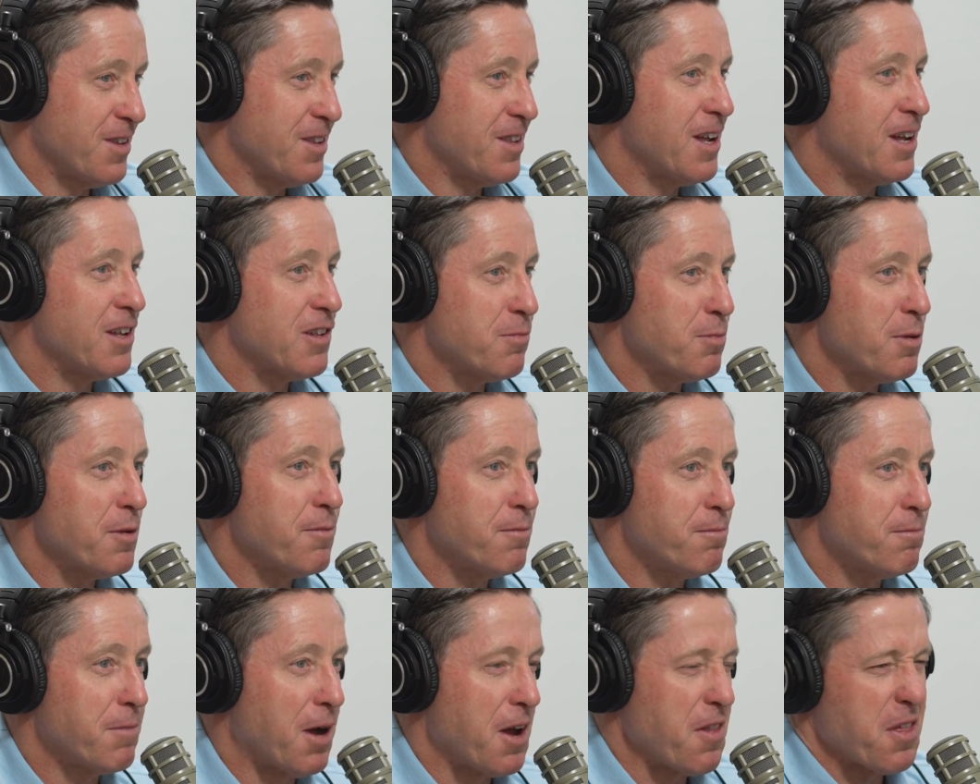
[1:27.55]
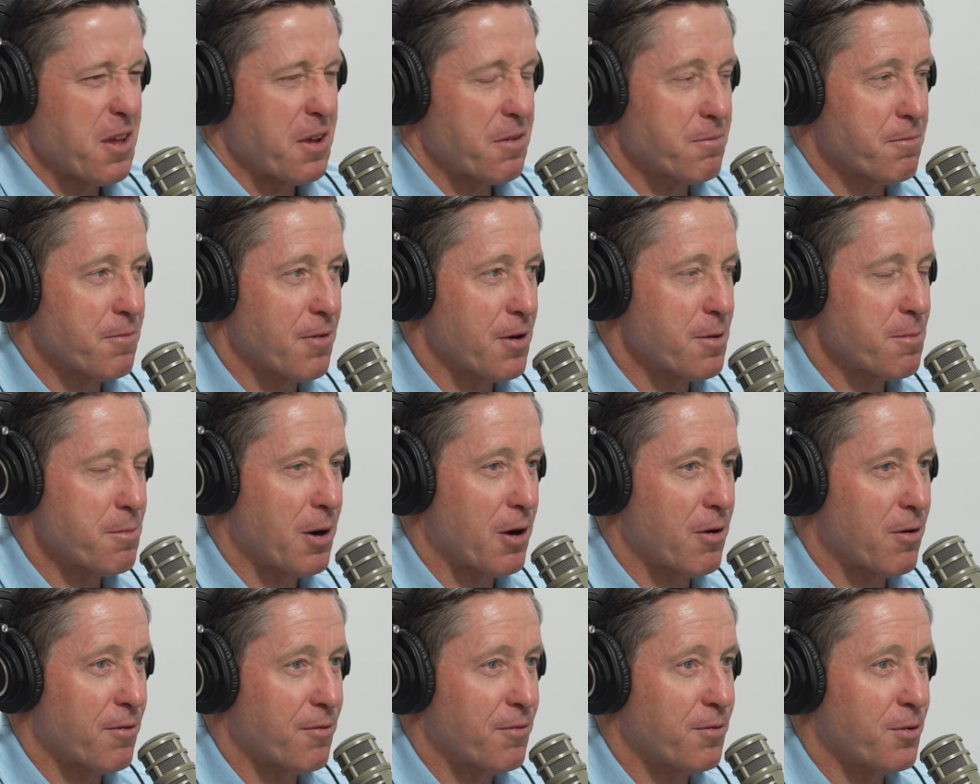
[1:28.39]
tends to be, I think, very
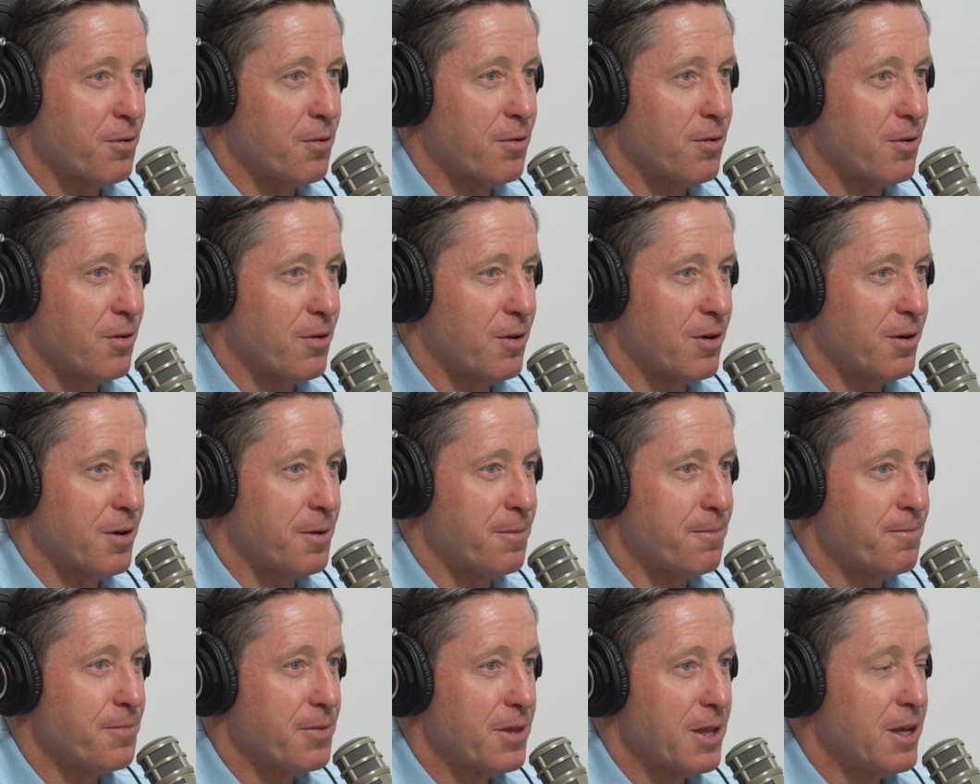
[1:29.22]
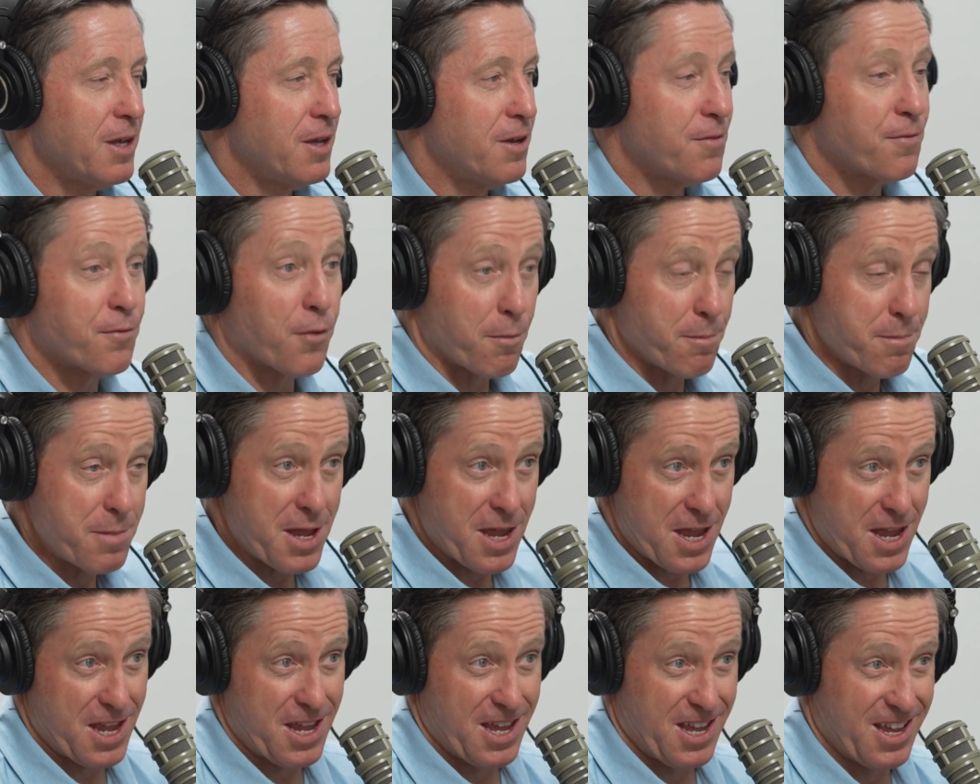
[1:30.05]
powerful for
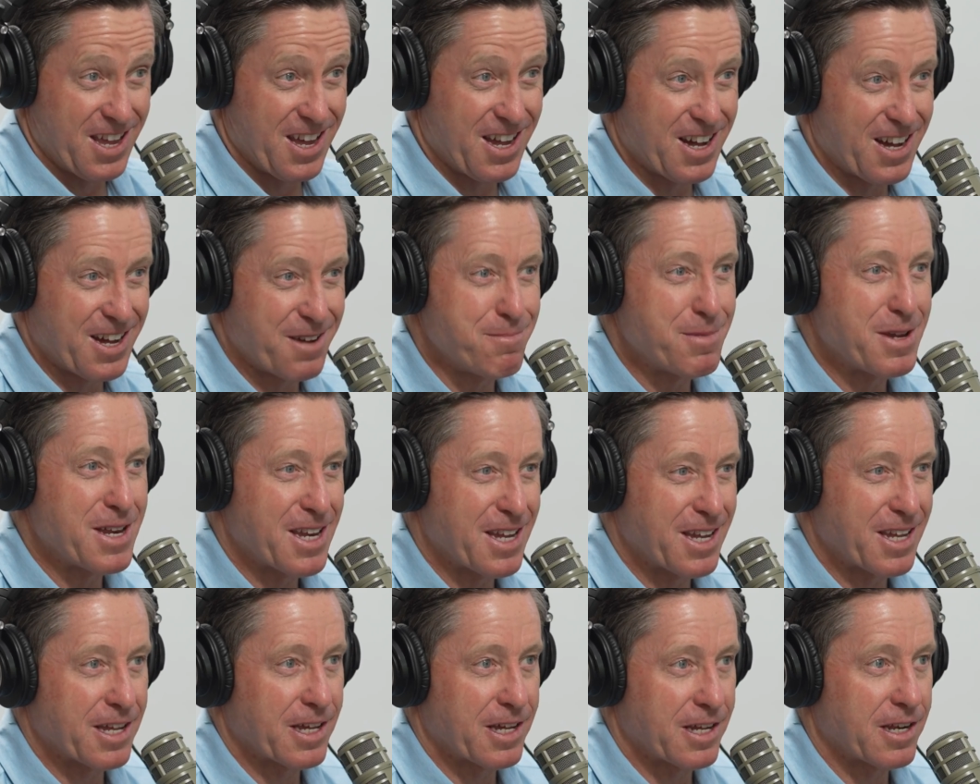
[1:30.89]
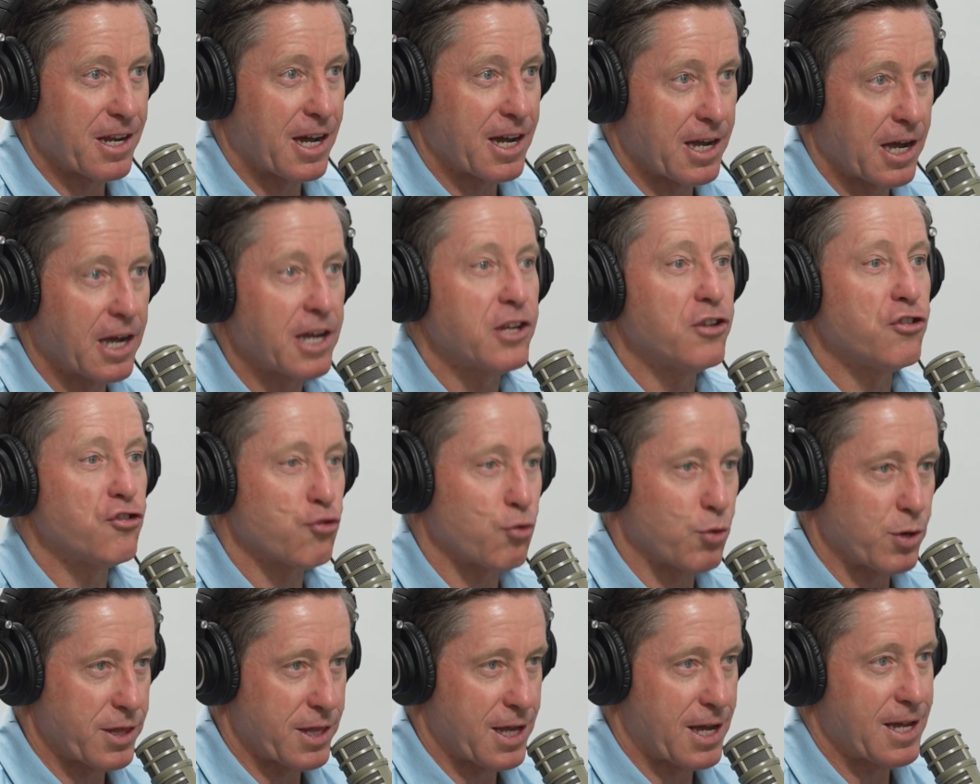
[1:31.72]
me, meaning that I
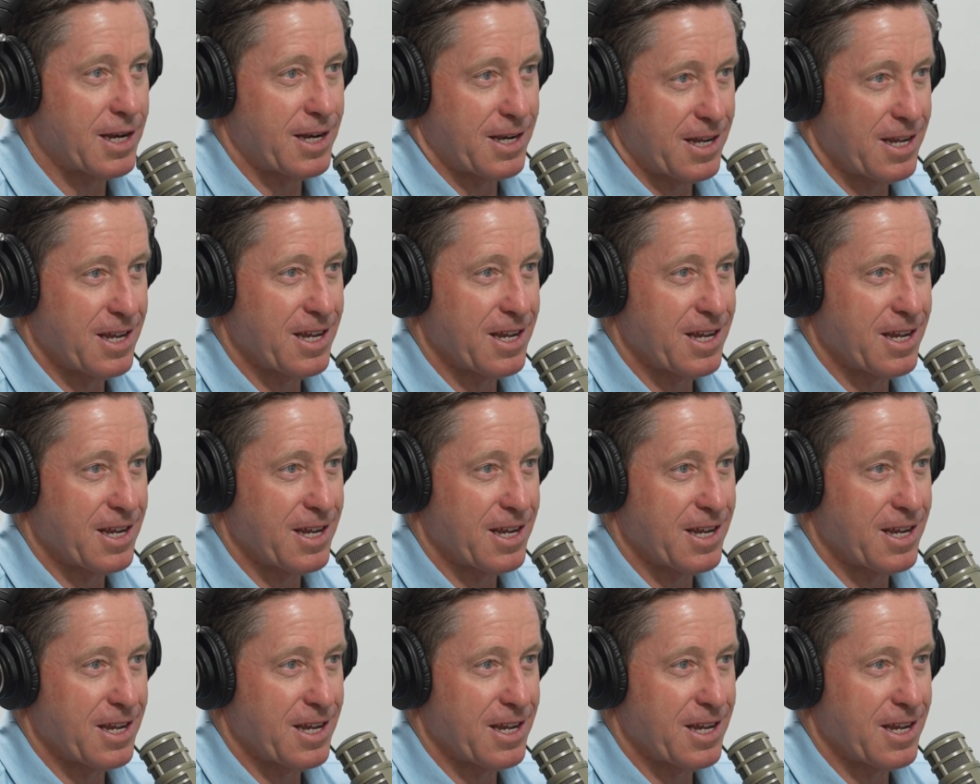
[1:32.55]
enjoy that.